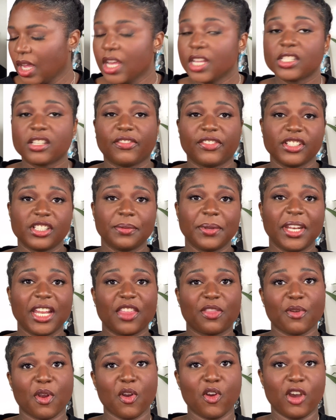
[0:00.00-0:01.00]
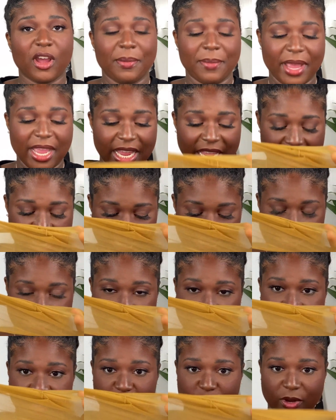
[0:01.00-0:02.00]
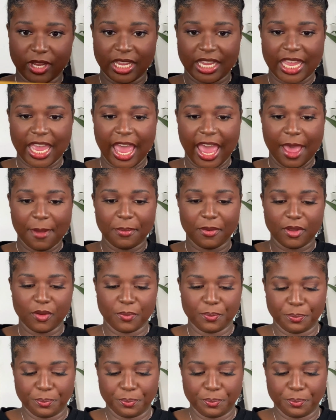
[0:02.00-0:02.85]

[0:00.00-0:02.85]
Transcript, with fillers: So first I'm gonna throw on my handy dandy wig cap.